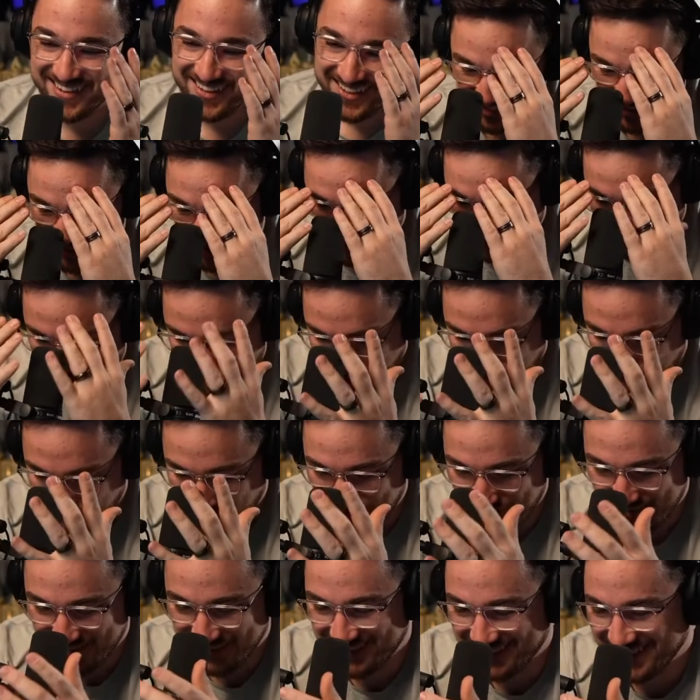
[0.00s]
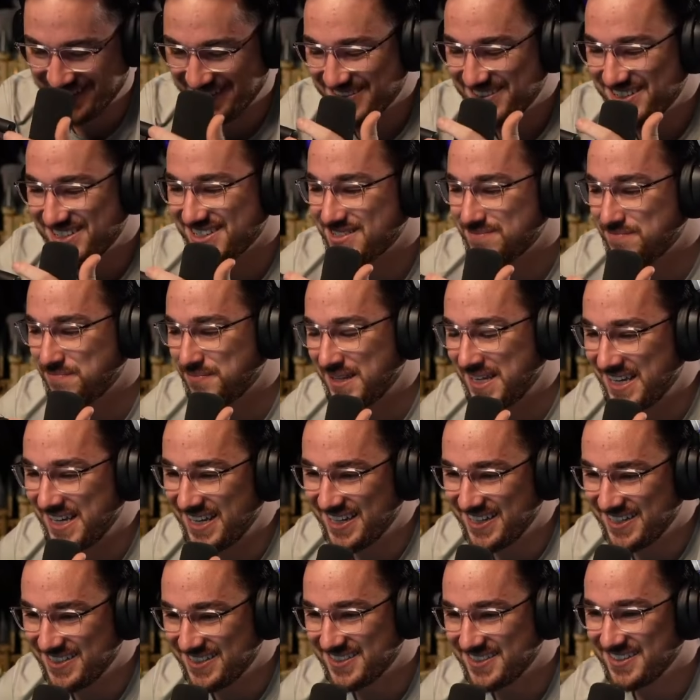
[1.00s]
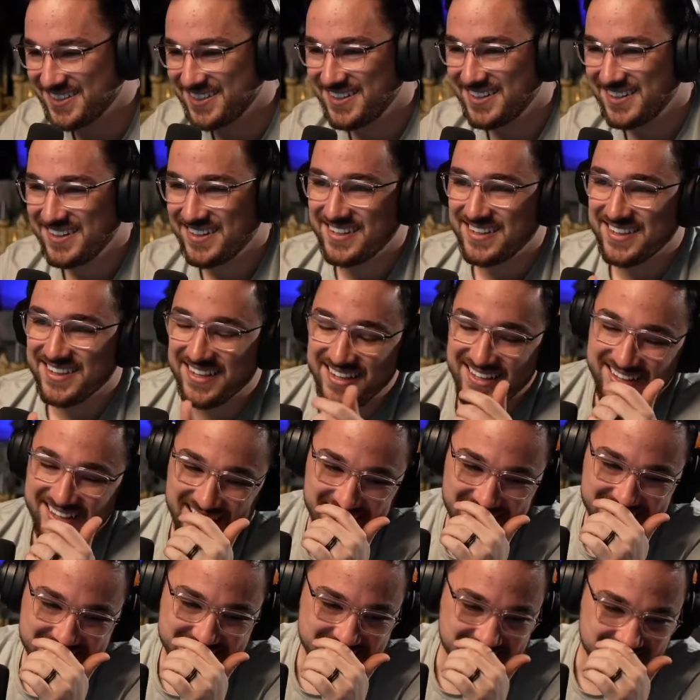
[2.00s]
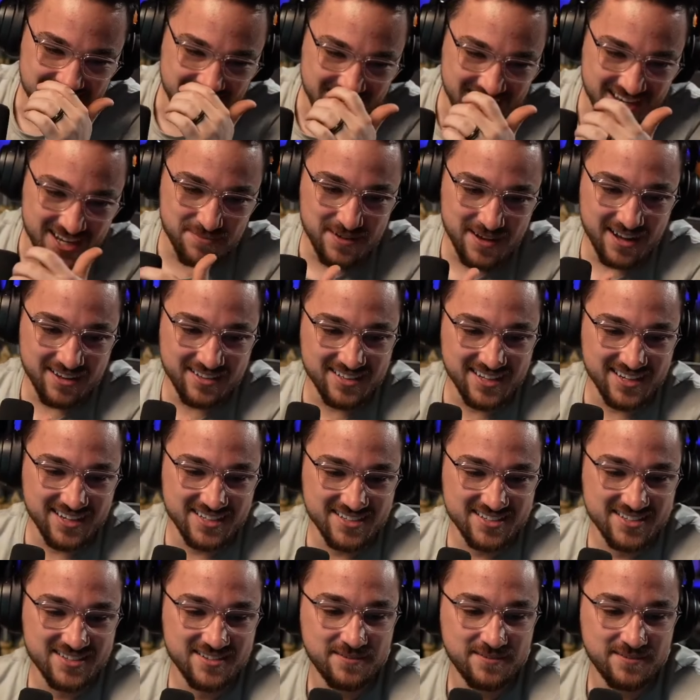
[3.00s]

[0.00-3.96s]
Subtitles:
No. Just please. Let's think about this.